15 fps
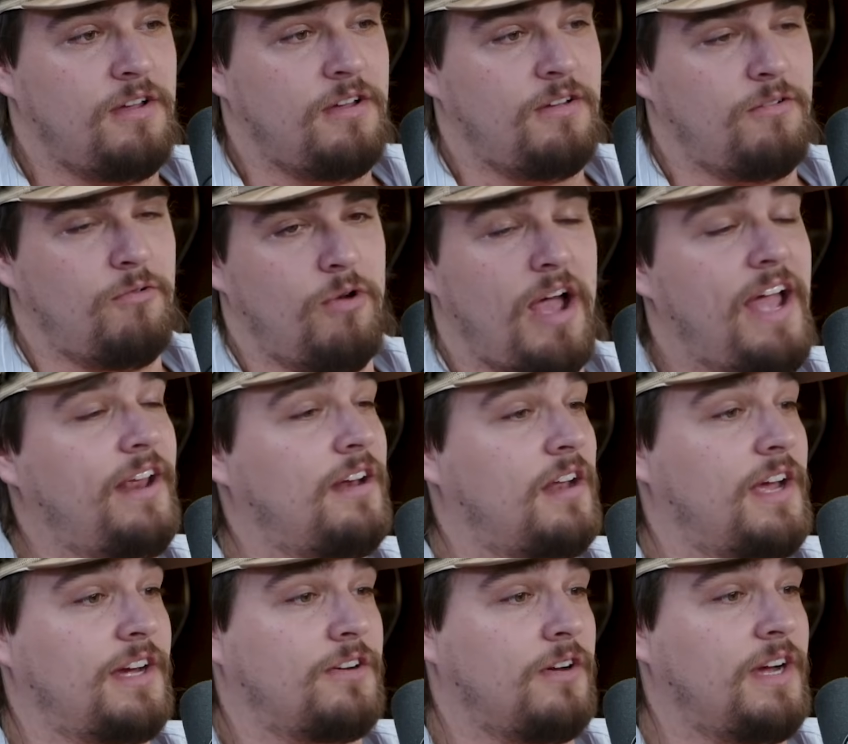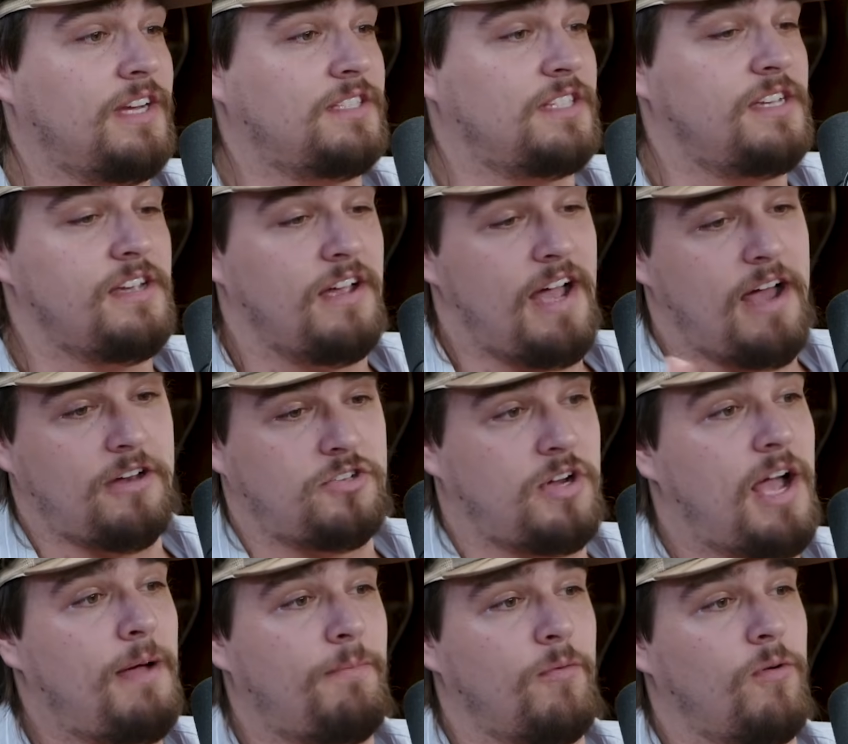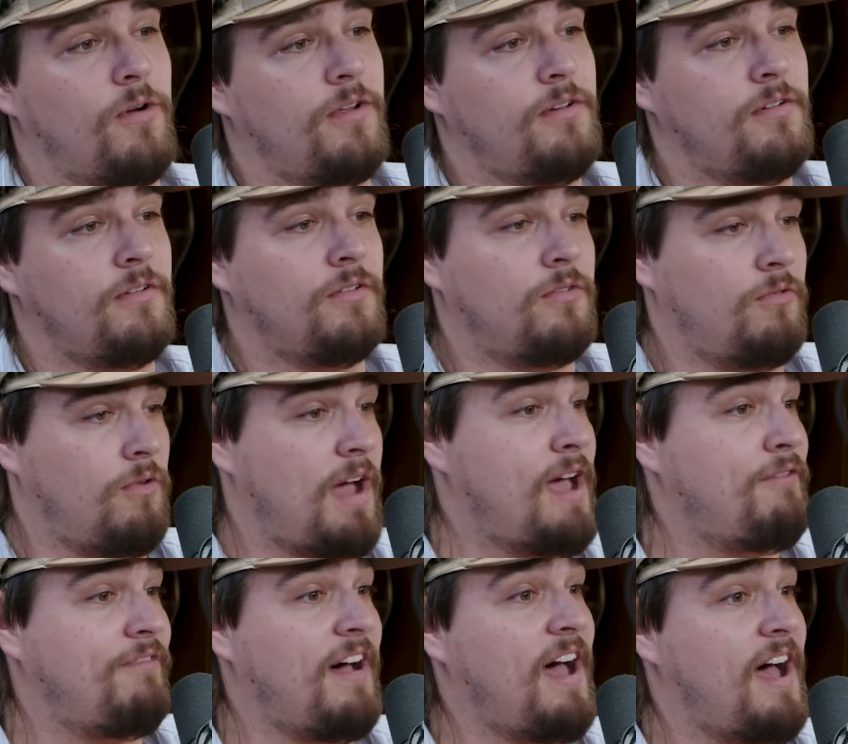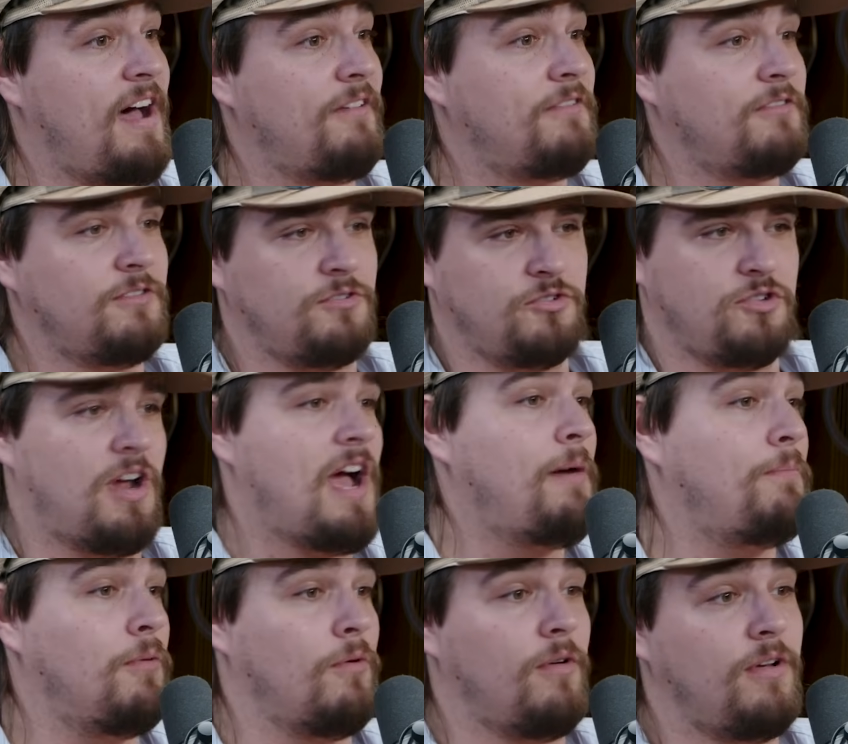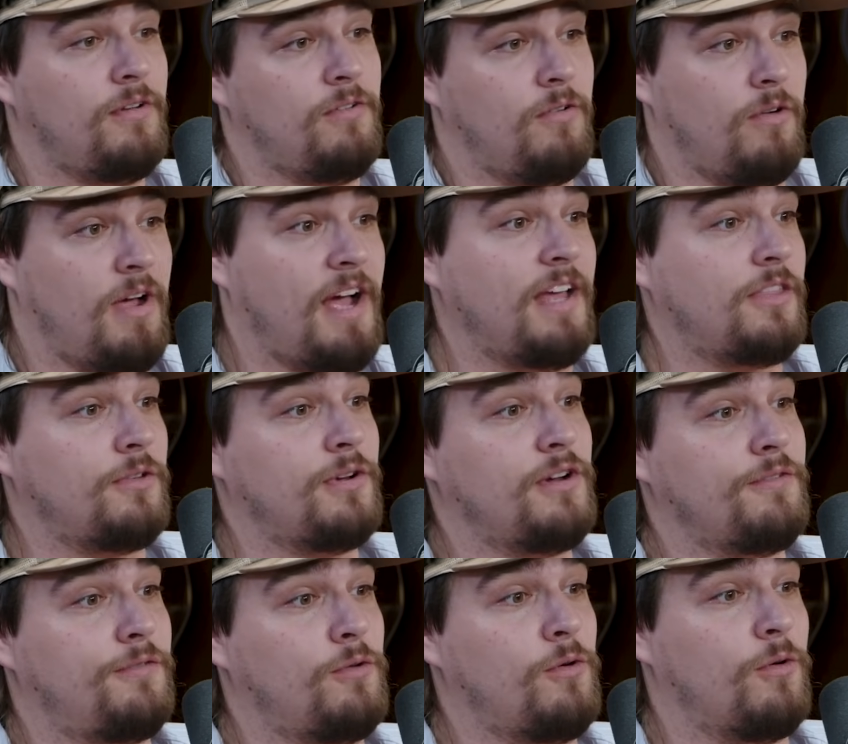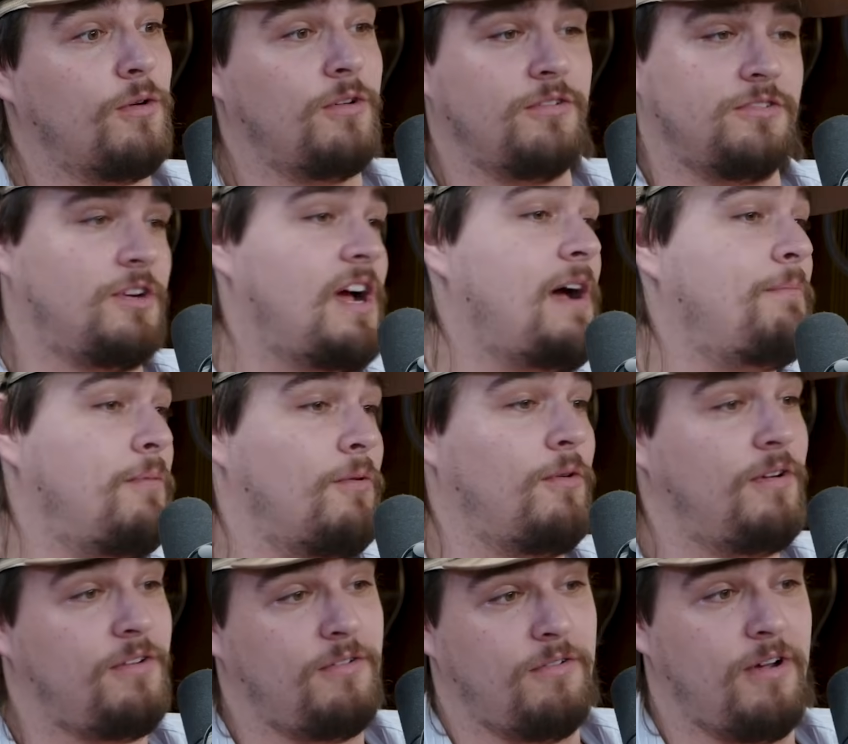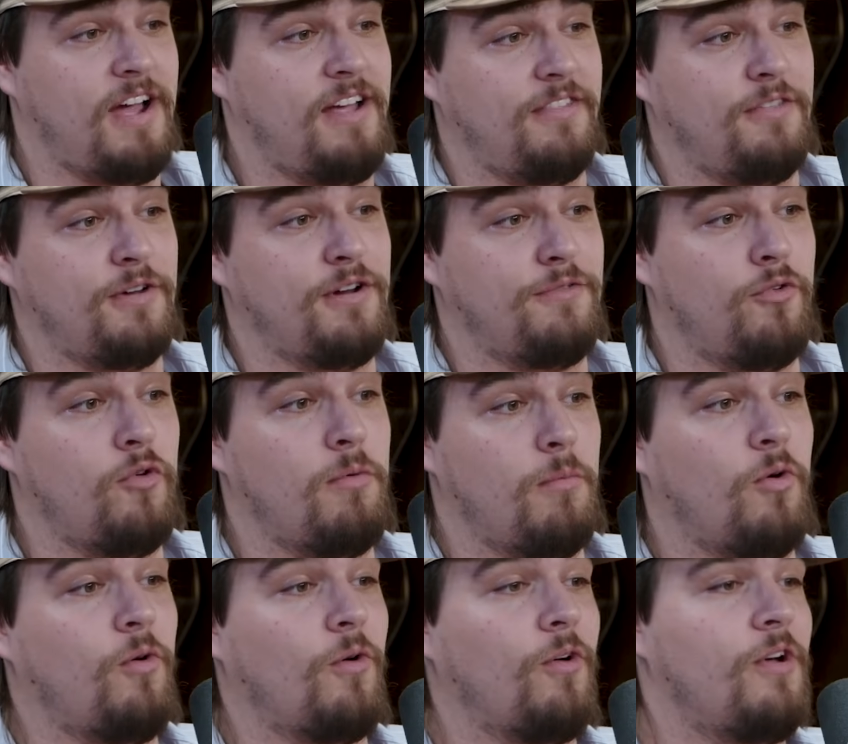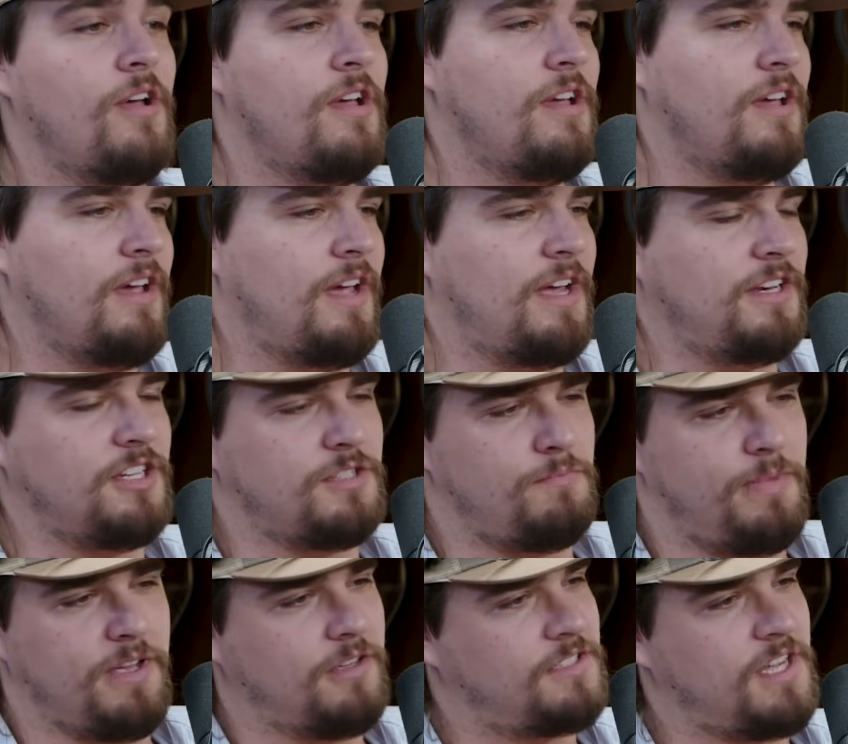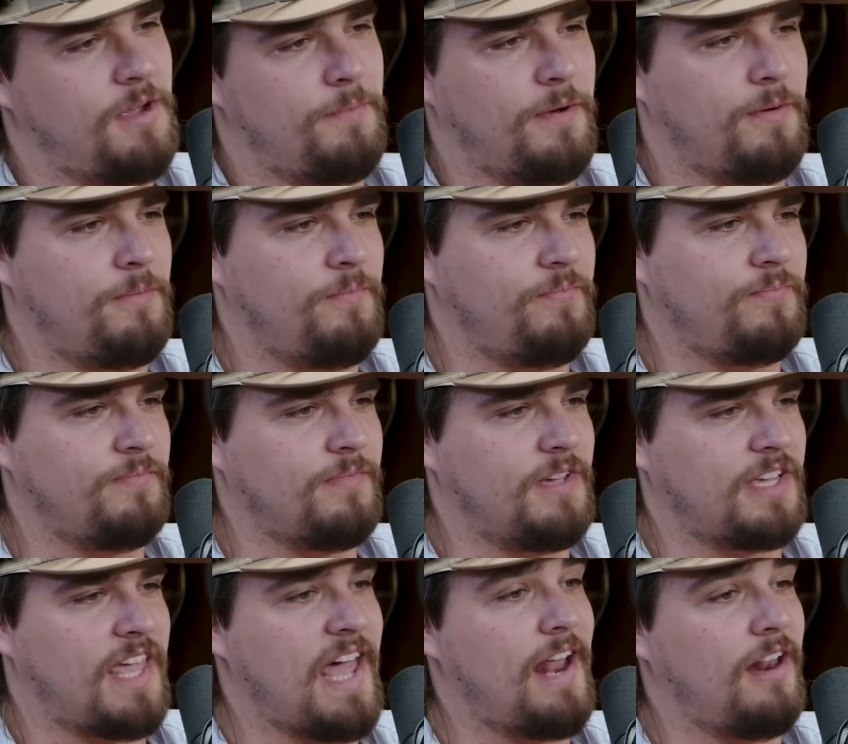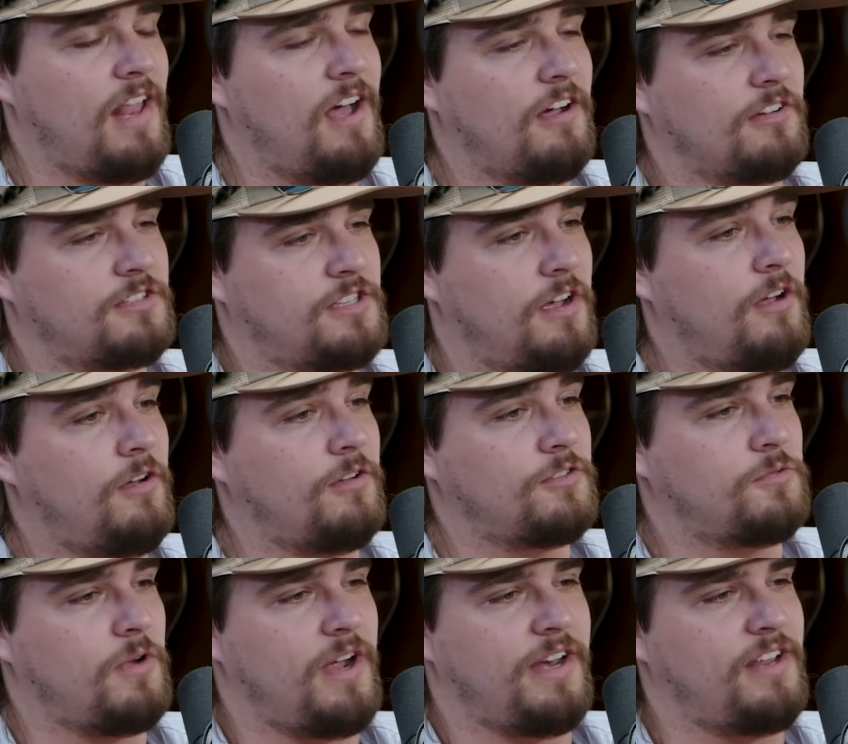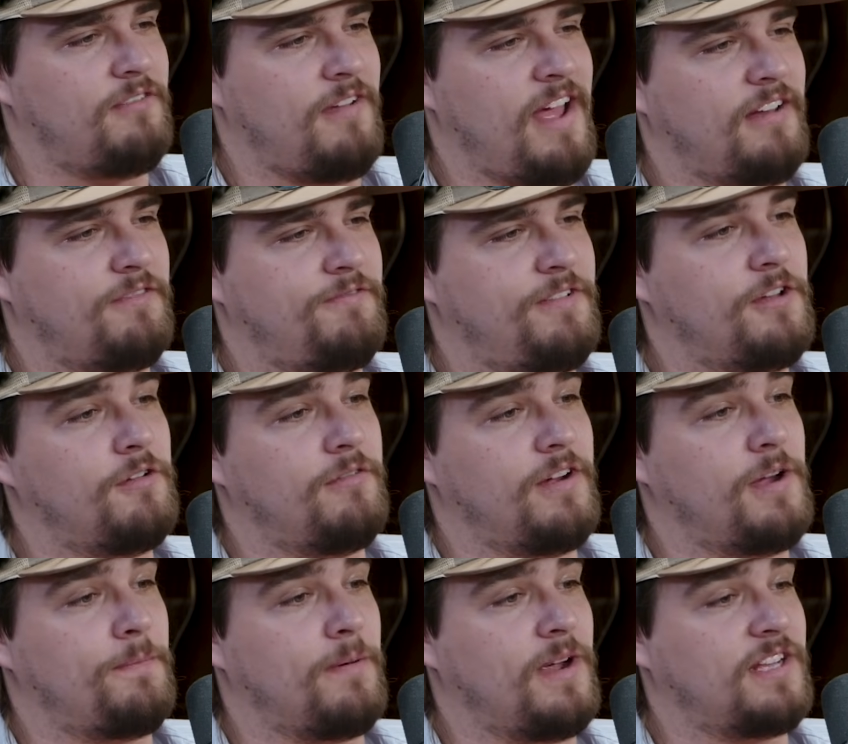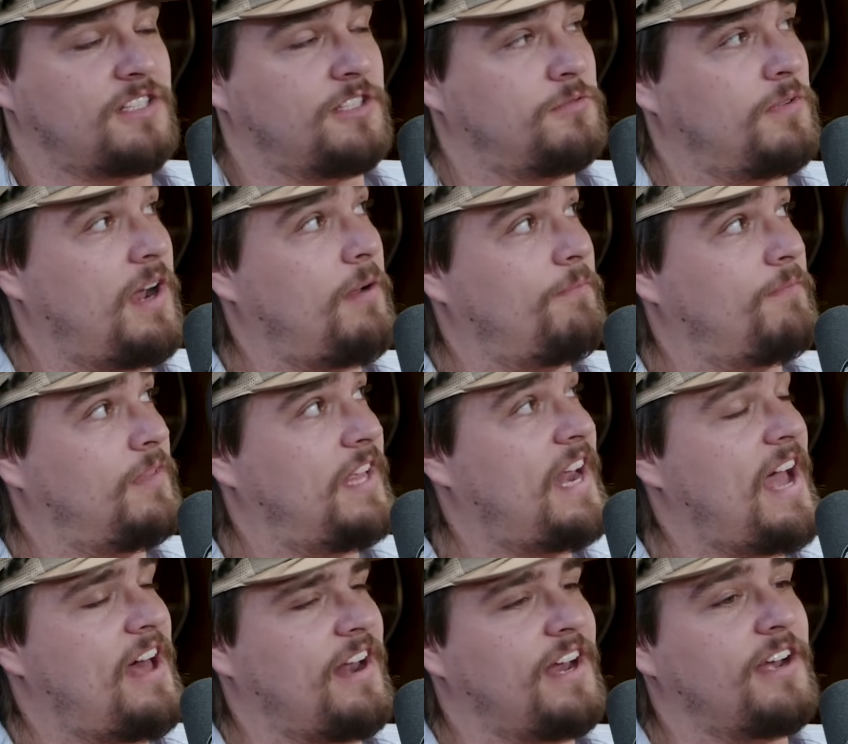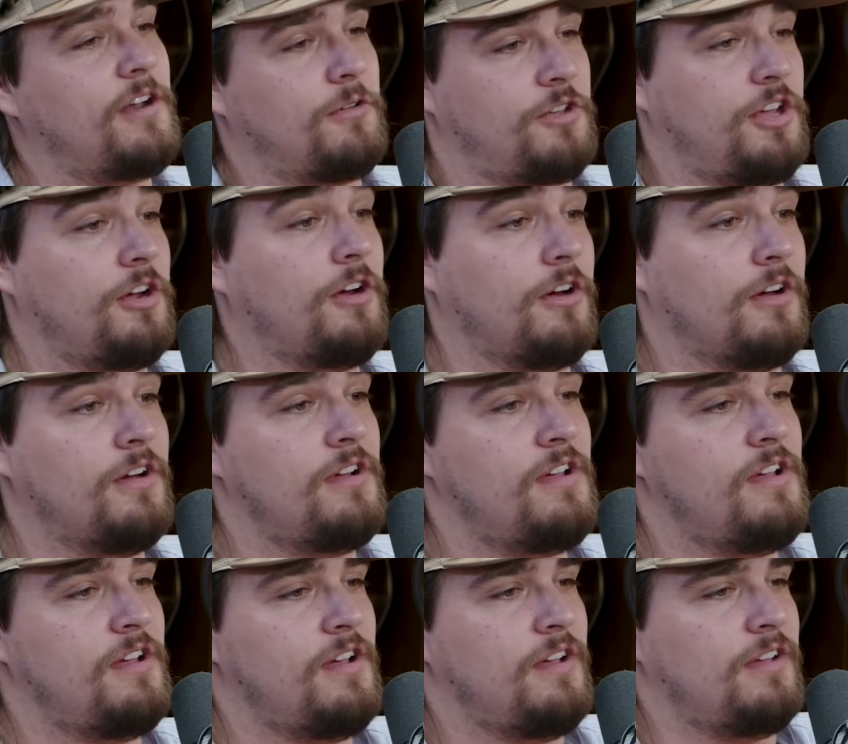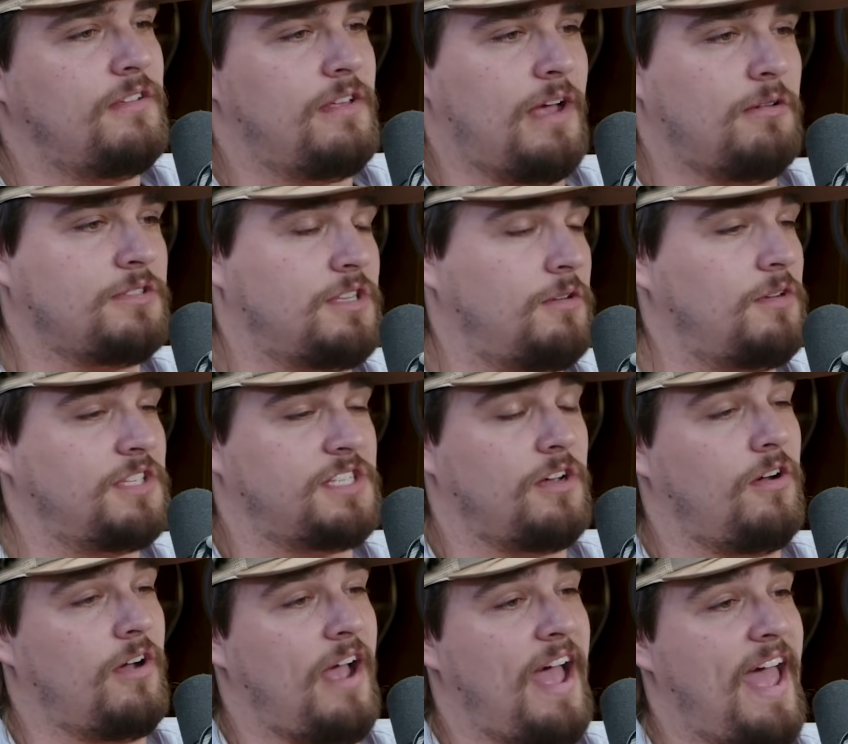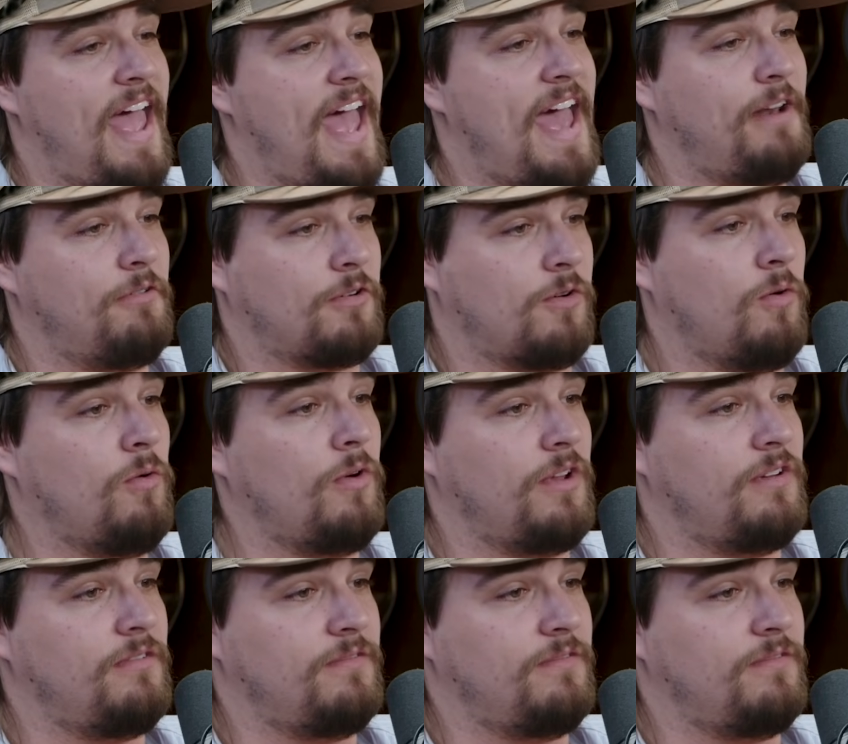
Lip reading: writing like crazy. I'd drop one, write 5. Drop one, write 3 or 4. Drop one, write 3 or 4 more. And just built up a catalog of songs where I didn't have to feel very pressed. Because when I let out Ain't No Cure, that was the only song I had recorded.